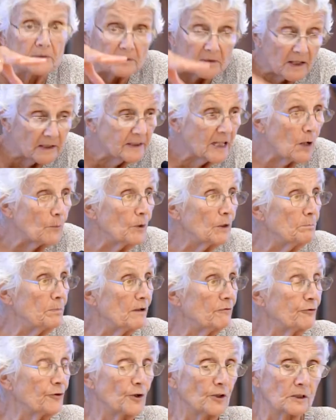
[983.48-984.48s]
that they would
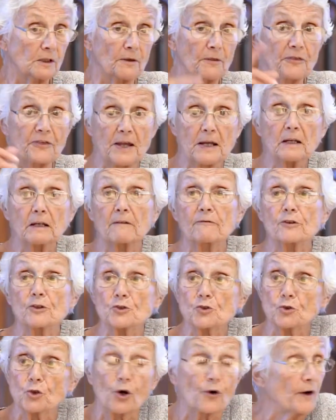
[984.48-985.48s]
be fertile. Think of the
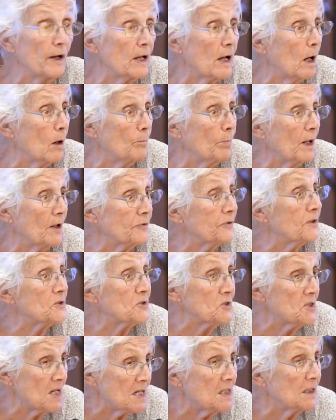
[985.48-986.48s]
story about the
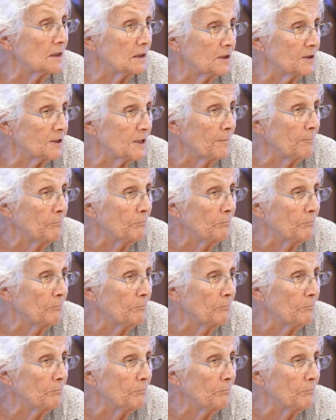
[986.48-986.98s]
seal.